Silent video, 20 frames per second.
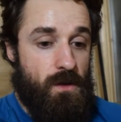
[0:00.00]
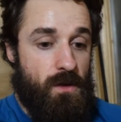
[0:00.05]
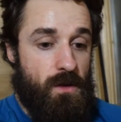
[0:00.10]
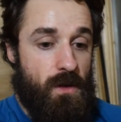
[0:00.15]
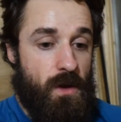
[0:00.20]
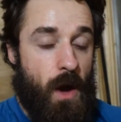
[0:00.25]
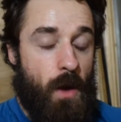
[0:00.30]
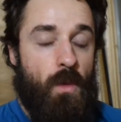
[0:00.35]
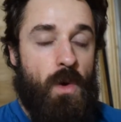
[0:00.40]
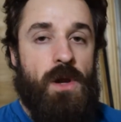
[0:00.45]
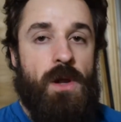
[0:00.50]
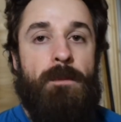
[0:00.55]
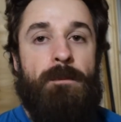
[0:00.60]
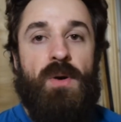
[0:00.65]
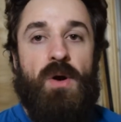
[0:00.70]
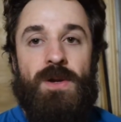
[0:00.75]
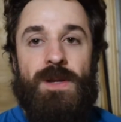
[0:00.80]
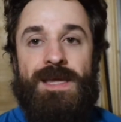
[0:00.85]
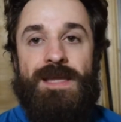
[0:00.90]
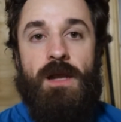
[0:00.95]
I want a
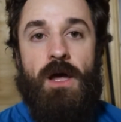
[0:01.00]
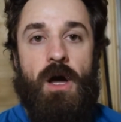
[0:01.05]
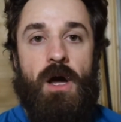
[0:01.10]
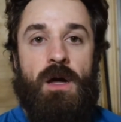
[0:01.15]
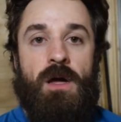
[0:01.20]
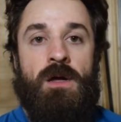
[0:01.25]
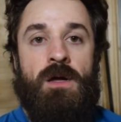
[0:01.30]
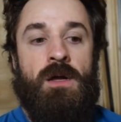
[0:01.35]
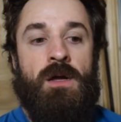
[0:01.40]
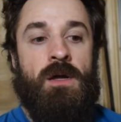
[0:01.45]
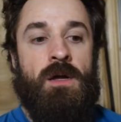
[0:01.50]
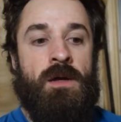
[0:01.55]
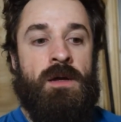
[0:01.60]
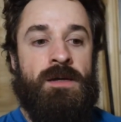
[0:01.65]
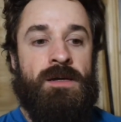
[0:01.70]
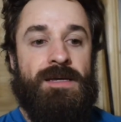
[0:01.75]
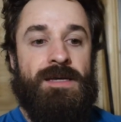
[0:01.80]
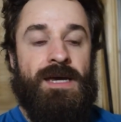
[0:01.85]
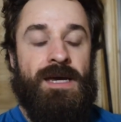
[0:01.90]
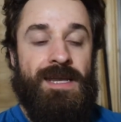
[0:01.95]
body that
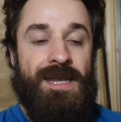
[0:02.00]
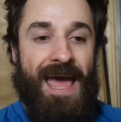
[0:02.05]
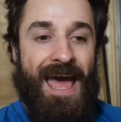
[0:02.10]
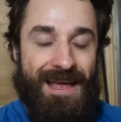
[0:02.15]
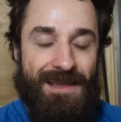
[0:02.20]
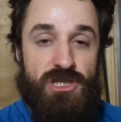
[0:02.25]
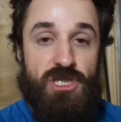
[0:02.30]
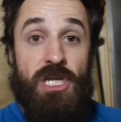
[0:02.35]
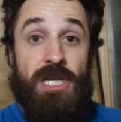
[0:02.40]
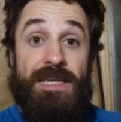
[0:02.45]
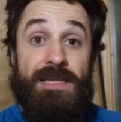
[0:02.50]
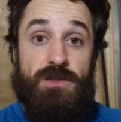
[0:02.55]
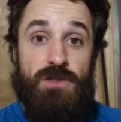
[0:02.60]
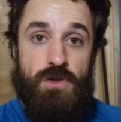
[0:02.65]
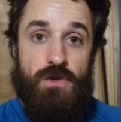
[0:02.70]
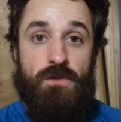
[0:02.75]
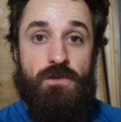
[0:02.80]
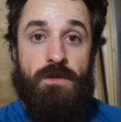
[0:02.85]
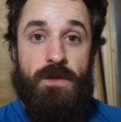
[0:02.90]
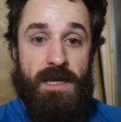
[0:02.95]
can actually
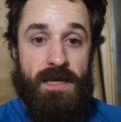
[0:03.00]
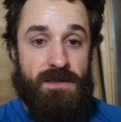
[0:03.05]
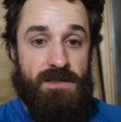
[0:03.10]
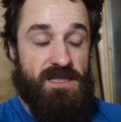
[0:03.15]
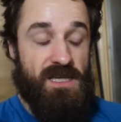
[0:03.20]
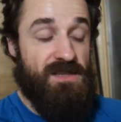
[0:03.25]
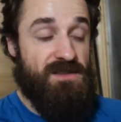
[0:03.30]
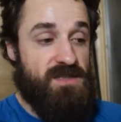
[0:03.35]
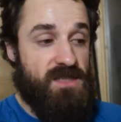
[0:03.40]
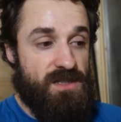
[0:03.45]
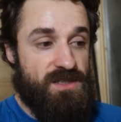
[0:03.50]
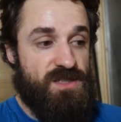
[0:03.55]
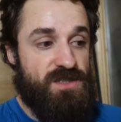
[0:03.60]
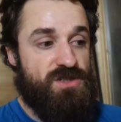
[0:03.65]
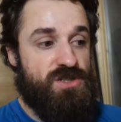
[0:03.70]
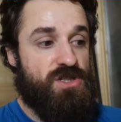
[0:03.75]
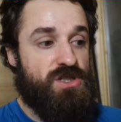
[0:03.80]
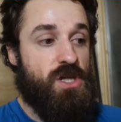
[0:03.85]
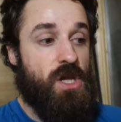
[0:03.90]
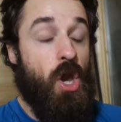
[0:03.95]
do things and
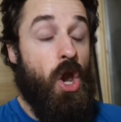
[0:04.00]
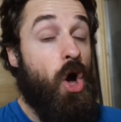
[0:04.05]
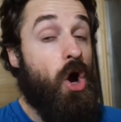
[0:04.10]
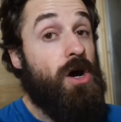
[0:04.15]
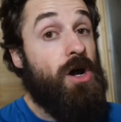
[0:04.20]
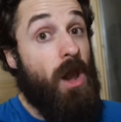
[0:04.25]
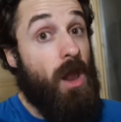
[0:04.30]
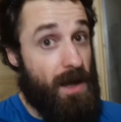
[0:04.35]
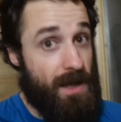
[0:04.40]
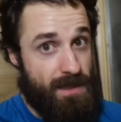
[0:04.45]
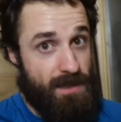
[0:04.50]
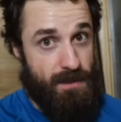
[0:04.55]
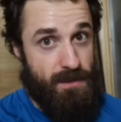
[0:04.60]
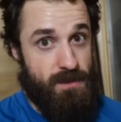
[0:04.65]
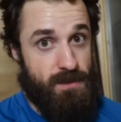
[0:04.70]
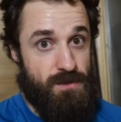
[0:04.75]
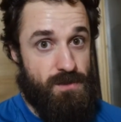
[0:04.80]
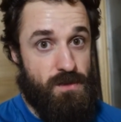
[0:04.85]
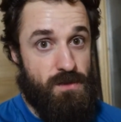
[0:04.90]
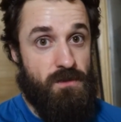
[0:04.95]
doesn't just look like it
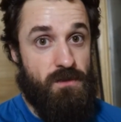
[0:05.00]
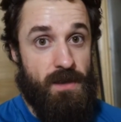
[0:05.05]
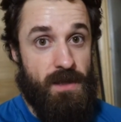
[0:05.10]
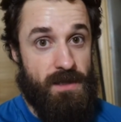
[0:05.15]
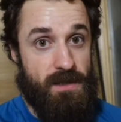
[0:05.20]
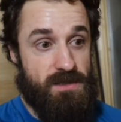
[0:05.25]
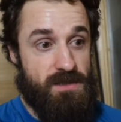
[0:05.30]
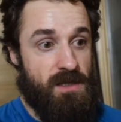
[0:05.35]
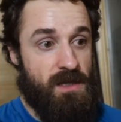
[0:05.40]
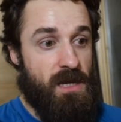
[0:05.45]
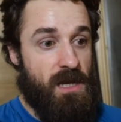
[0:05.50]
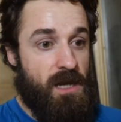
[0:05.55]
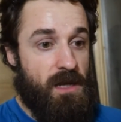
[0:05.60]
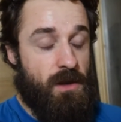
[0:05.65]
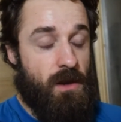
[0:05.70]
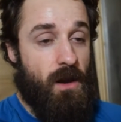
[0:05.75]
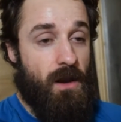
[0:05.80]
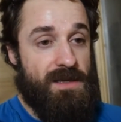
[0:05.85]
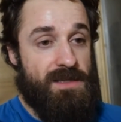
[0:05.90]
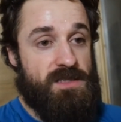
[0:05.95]
can do things.
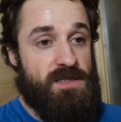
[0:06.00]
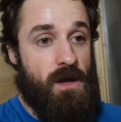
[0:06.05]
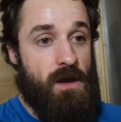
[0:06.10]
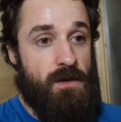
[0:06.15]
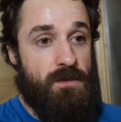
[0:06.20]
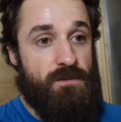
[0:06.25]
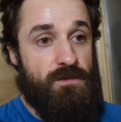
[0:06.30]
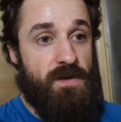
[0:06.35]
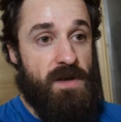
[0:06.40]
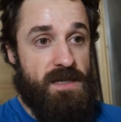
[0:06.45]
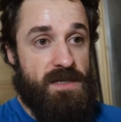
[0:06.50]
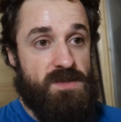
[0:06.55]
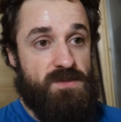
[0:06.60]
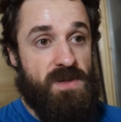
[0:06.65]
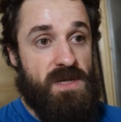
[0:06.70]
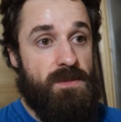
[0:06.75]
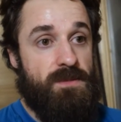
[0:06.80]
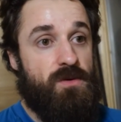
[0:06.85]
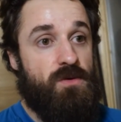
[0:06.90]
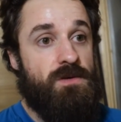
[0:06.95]
You know, like certain fitness
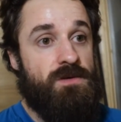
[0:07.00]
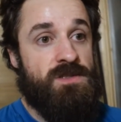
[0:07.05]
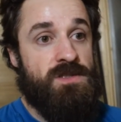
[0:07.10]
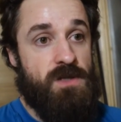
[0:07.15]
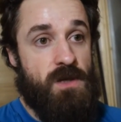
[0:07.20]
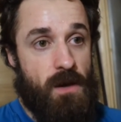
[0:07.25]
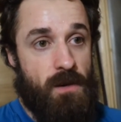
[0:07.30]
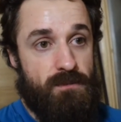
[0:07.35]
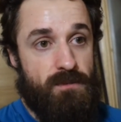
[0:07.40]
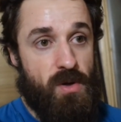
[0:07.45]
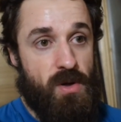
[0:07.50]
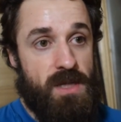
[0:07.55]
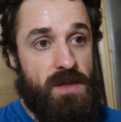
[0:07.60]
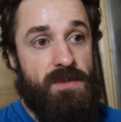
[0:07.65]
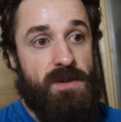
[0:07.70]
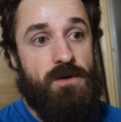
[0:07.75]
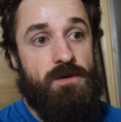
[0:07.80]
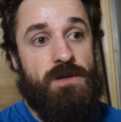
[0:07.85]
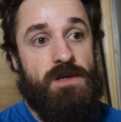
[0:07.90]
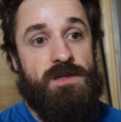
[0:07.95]
people and certain
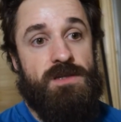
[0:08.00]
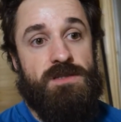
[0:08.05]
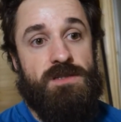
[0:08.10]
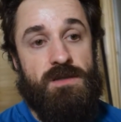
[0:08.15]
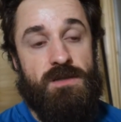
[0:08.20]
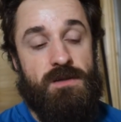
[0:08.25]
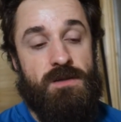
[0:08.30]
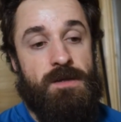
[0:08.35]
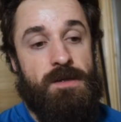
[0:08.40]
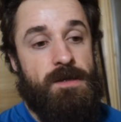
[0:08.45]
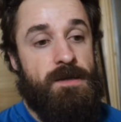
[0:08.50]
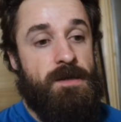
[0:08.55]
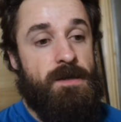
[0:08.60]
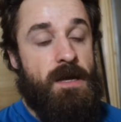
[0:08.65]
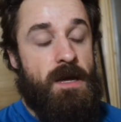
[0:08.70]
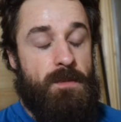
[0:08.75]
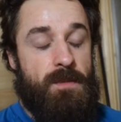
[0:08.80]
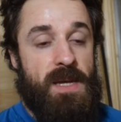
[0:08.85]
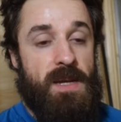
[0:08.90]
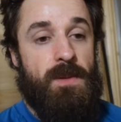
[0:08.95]
bodybuilders and
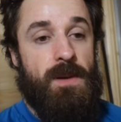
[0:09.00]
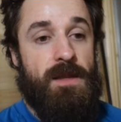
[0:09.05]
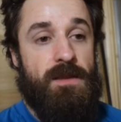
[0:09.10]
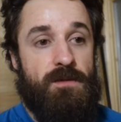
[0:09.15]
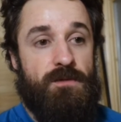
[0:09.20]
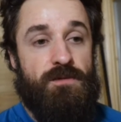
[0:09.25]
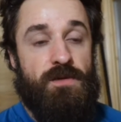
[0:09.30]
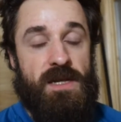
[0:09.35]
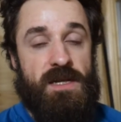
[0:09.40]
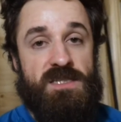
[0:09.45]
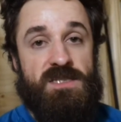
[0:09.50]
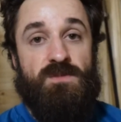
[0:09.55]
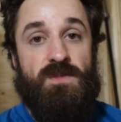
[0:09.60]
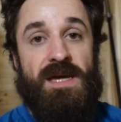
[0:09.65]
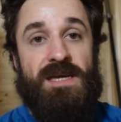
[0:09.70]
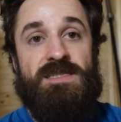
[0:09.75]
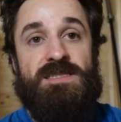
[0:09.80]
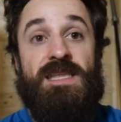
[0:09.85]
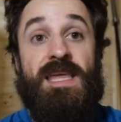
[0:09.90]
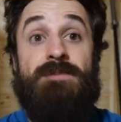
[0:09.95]
people in the fitness
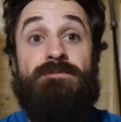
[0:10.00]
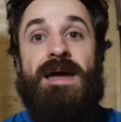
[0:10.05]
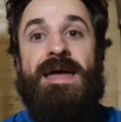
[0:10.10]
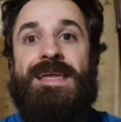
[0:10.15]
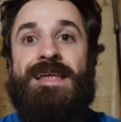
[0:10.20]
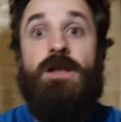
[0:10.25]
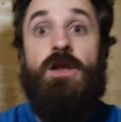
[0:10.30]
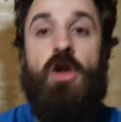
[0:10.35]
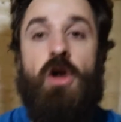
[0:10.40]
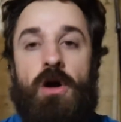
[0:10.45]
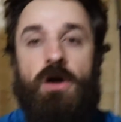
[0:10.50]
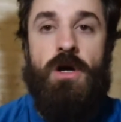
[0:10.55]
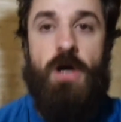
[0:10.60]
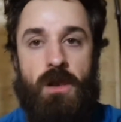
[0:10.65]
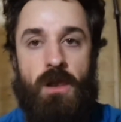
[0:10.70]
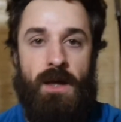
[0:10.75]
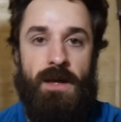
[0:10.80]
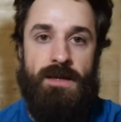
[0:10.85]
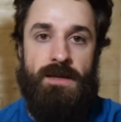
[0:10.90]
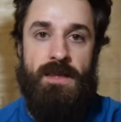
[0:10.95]
space, they may look
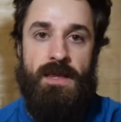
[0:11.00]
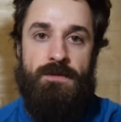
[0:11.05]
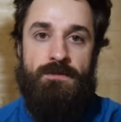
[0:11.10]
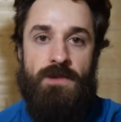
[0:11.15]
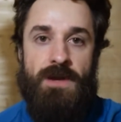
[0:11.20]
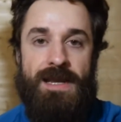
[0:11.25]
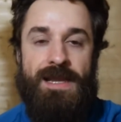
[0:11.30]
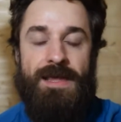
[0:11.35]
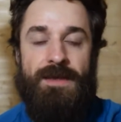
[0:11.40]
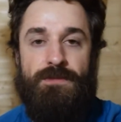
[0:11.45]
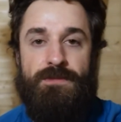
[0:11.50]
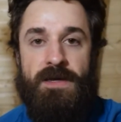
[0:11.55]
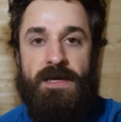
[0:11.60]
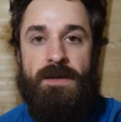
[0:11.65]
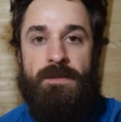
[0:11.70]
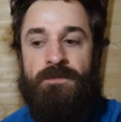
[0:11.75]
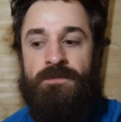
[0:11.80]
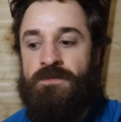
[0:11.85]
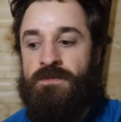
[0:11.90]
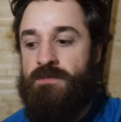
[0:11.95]
like they're really
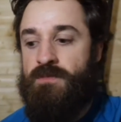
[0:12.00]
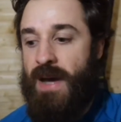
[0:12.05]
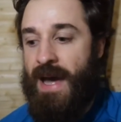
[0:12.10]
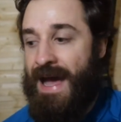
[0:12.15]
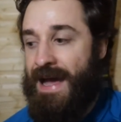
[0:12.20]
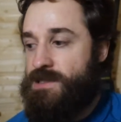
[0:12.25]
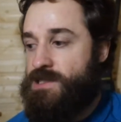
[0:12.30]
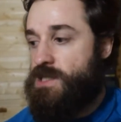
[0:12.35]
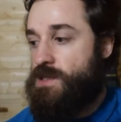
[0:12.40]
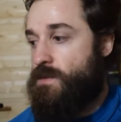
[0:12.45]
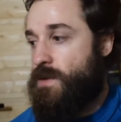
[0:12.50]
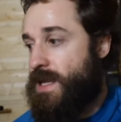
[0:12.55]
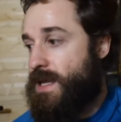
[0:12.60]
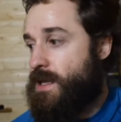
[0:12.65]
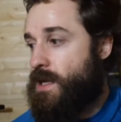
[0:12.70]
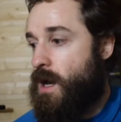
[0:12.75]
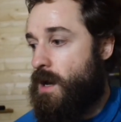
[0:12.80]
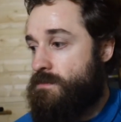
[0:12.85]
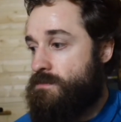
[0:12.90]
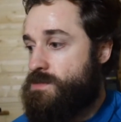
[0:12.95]
fit, but actually when
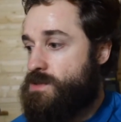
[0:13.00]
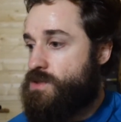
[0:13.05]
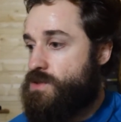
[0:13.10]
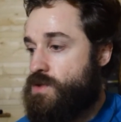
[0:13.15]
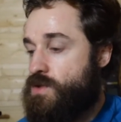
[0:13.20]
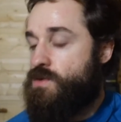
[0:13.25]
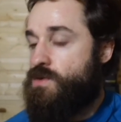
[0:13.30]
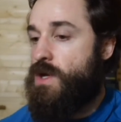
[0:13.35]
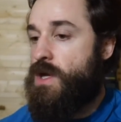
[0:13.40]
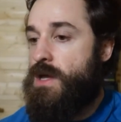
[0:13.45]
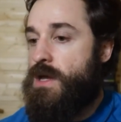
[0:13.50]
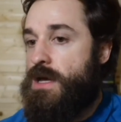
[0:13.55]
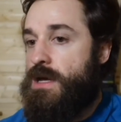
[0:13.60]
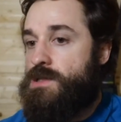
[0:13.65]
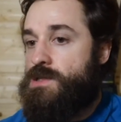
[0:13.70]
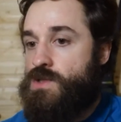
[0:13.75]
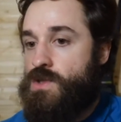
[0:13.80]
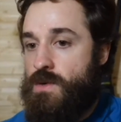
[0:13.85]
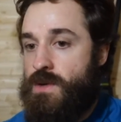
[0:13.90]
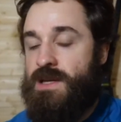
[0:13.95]
it comes to
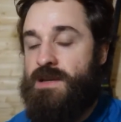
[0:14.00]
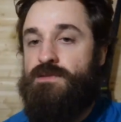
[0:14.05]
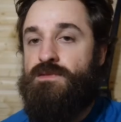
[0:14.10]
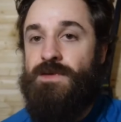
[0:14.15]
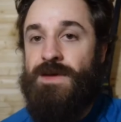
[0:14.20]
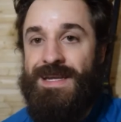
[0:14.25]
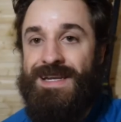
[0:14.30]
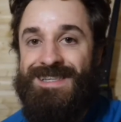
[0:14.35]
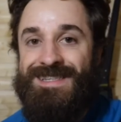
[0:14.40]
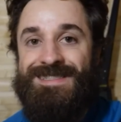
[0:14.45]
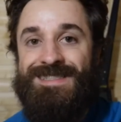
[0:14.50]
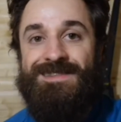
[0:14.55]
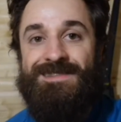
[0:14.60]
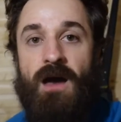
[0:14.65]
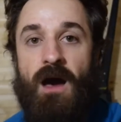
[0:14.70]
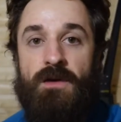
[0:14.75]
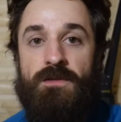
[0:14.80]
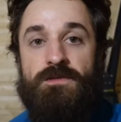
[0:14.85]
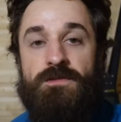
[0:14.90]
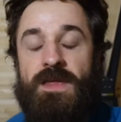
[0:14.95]
doing fitness
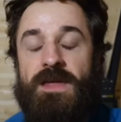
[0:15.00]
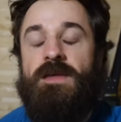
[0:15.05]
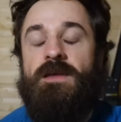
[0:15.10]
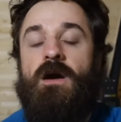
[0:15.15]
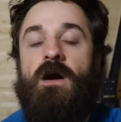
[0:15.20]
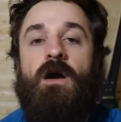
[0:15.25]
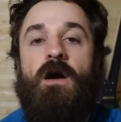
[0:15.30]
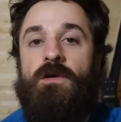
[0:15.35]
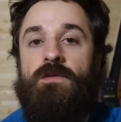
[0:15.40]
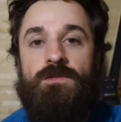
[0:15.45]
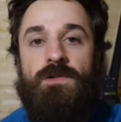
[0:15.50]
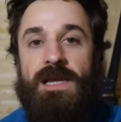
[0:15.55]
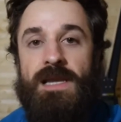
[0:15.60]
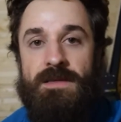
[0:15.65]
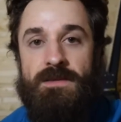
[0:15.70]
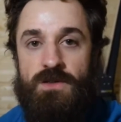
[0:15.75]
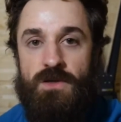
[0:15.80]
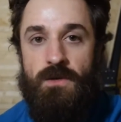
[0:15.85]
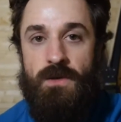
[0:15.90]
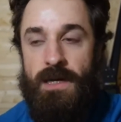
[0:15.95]
stuff, they can't
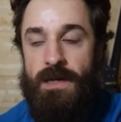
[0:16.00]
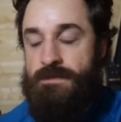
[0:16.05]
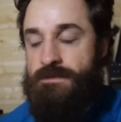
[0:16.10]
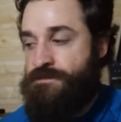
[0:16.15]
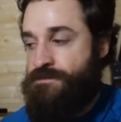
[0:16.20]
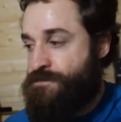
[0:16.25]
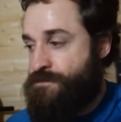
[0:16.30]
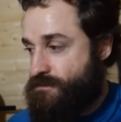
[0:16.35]
really do it.